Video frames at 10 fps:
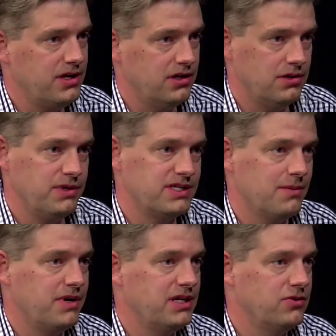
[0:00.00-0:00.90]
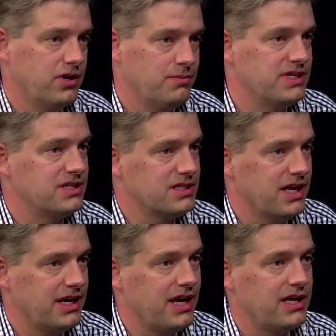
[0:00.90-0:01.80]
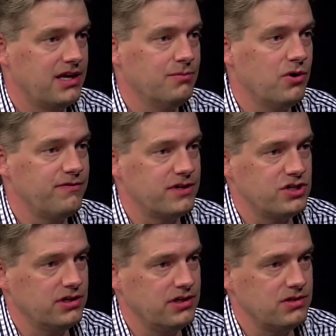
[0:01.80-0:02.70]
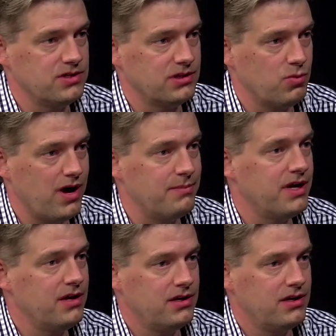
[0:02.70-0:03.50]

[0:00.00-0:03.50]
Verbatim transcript: it could be somebody doing a business like IKEA more efficiently using the web.